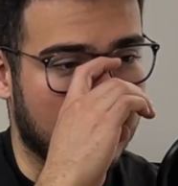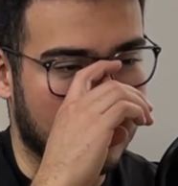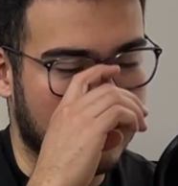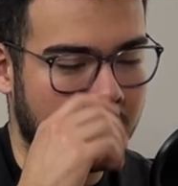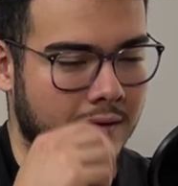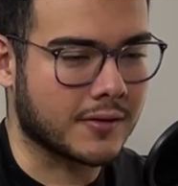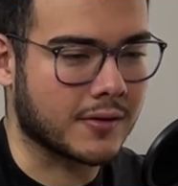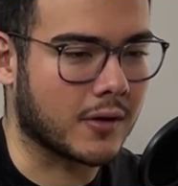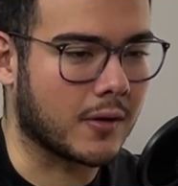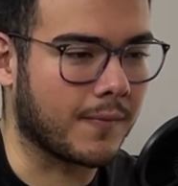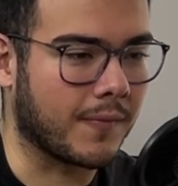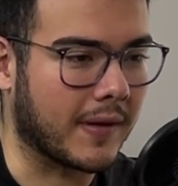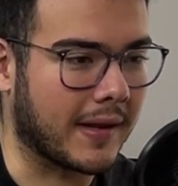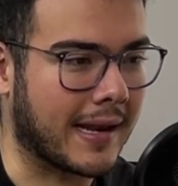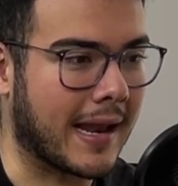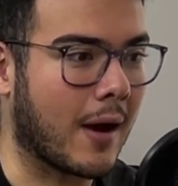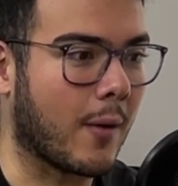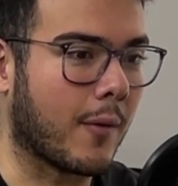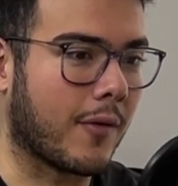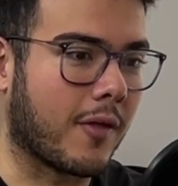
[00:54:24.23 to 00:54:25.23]
So
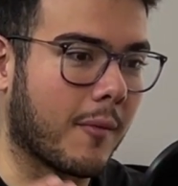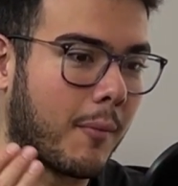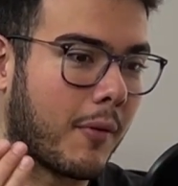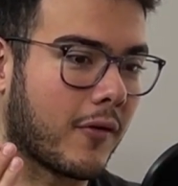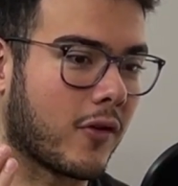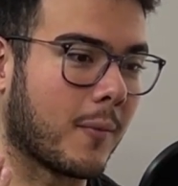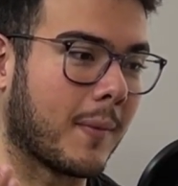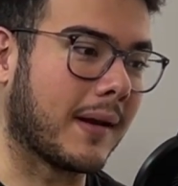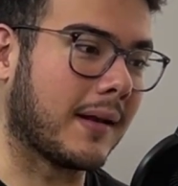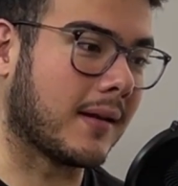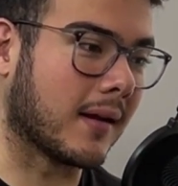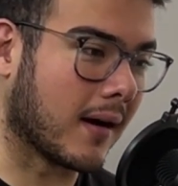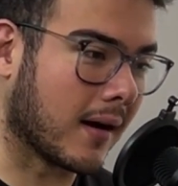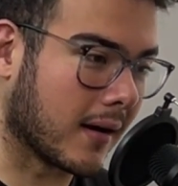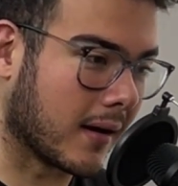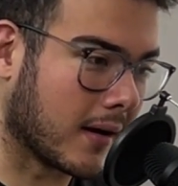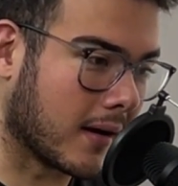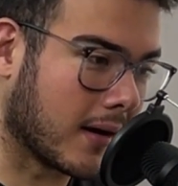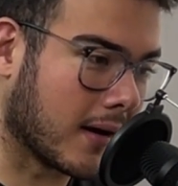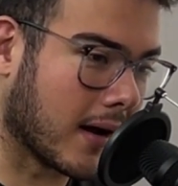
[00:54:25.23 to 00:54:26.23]
now with the birth of my
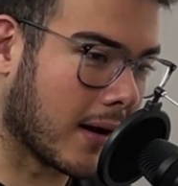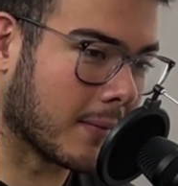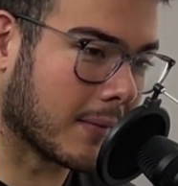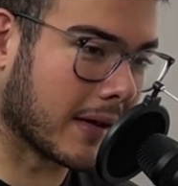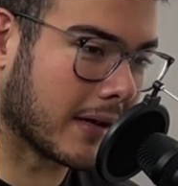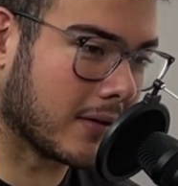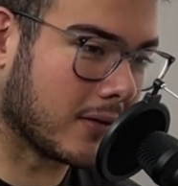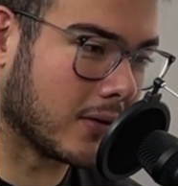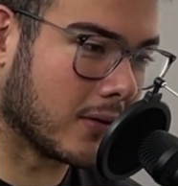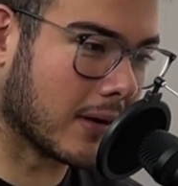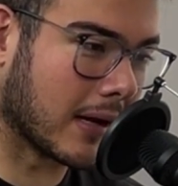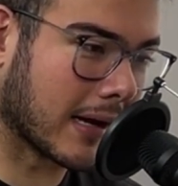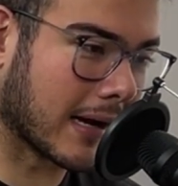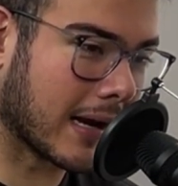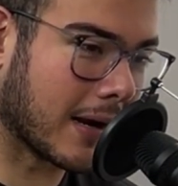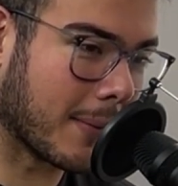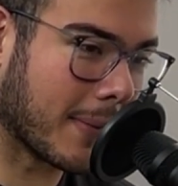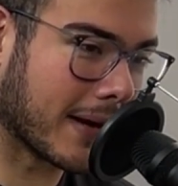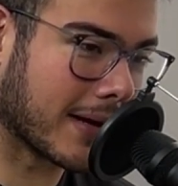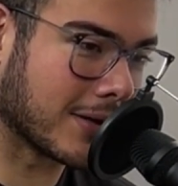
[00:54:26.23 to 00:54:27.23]
daughter, I'm like, dude, I got
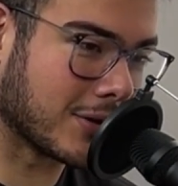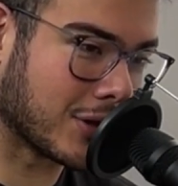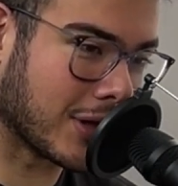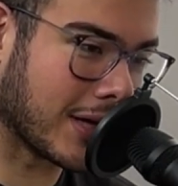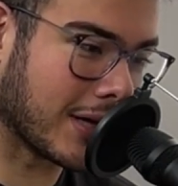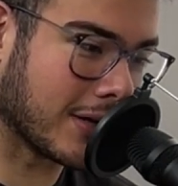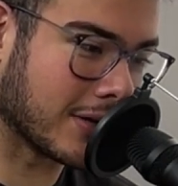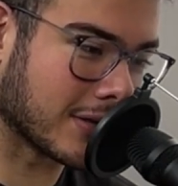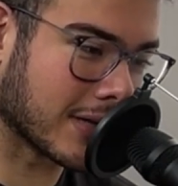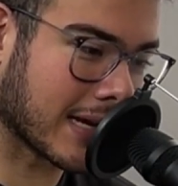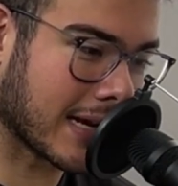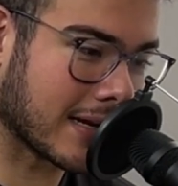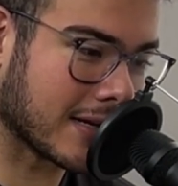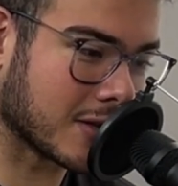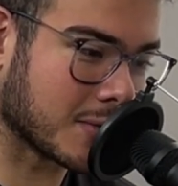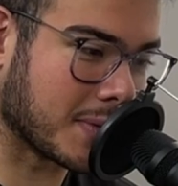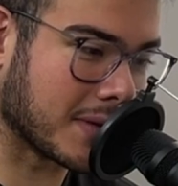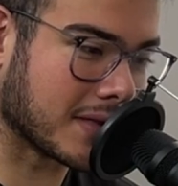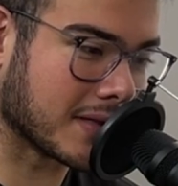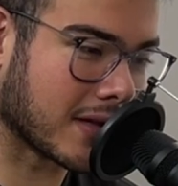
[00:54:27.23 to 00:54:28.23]
to make a change. I can't
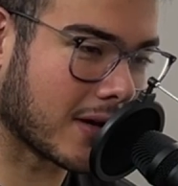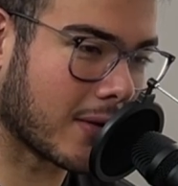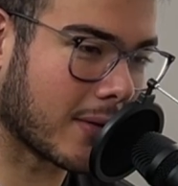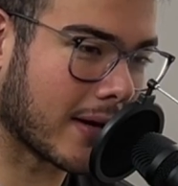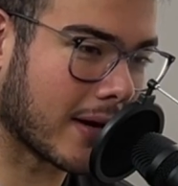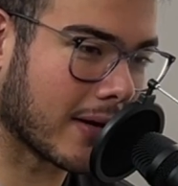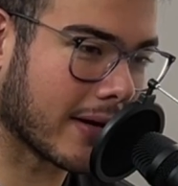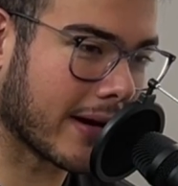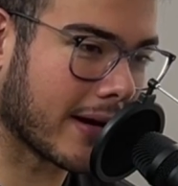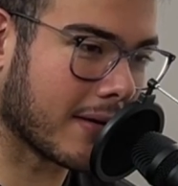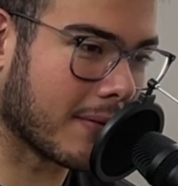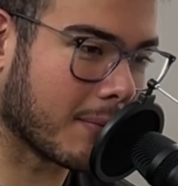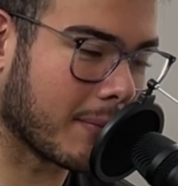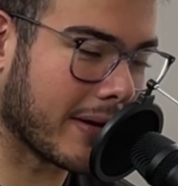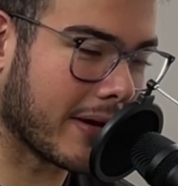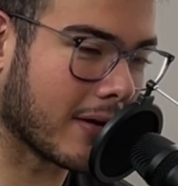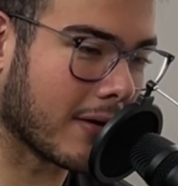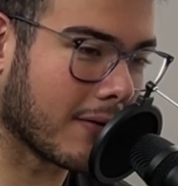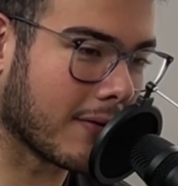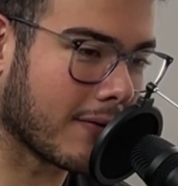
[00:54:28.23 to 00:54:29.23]
just be sitting around again
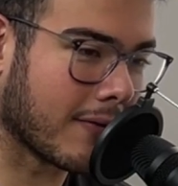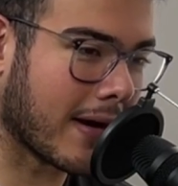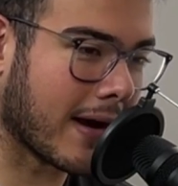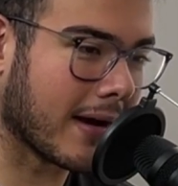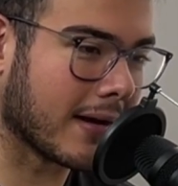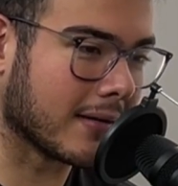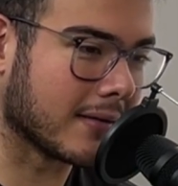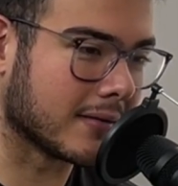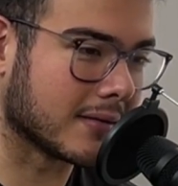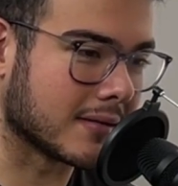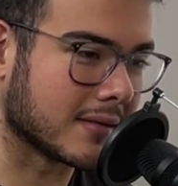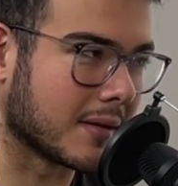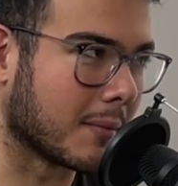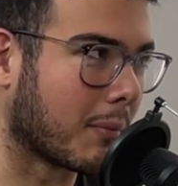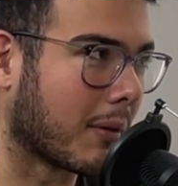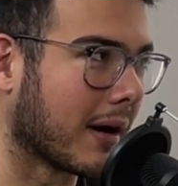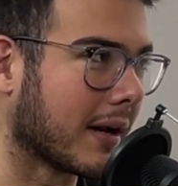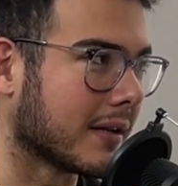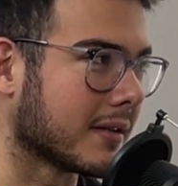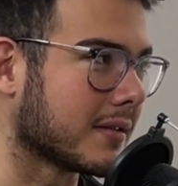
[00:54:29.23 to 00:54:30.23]
being all fat and
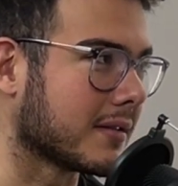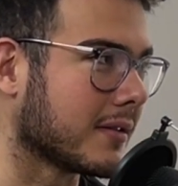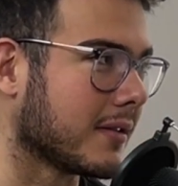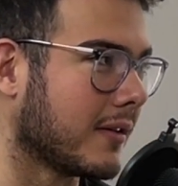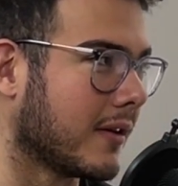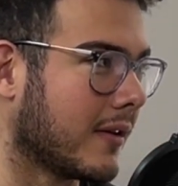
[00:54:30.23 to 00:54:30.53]
depressed,